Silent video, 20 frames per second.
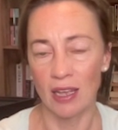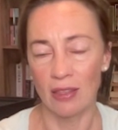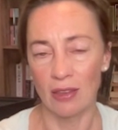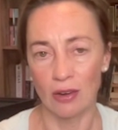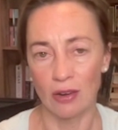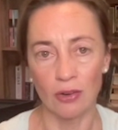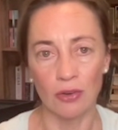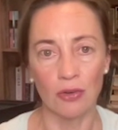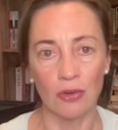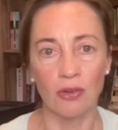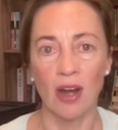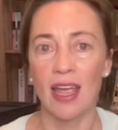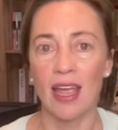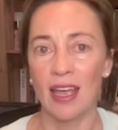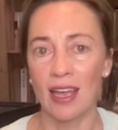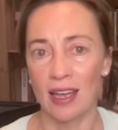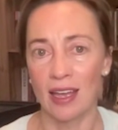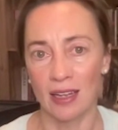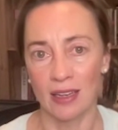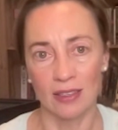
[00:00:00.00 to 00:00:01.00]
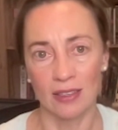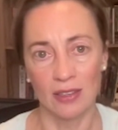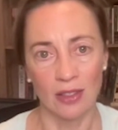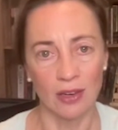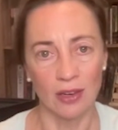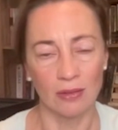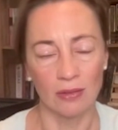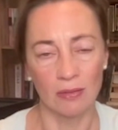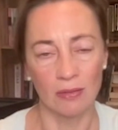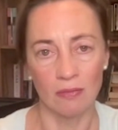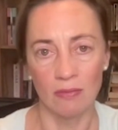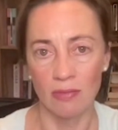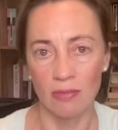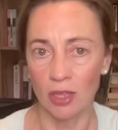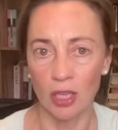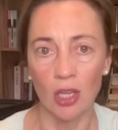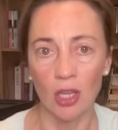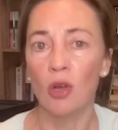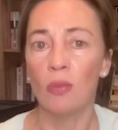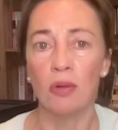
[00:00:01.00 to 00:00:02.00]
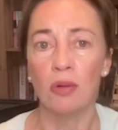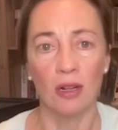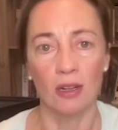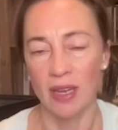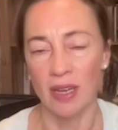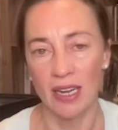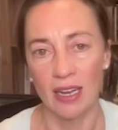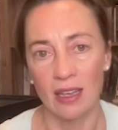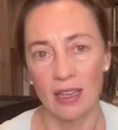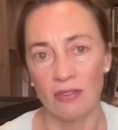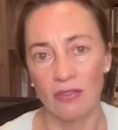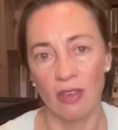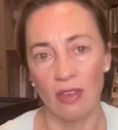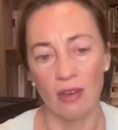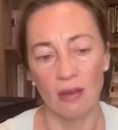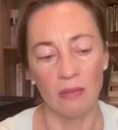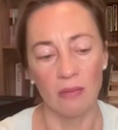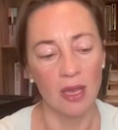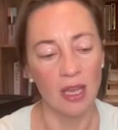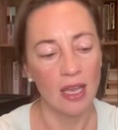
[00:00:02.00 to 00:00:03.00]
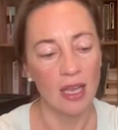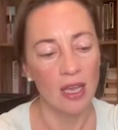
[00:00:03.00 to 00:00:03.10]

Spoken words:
They're grand, they're global, many of them.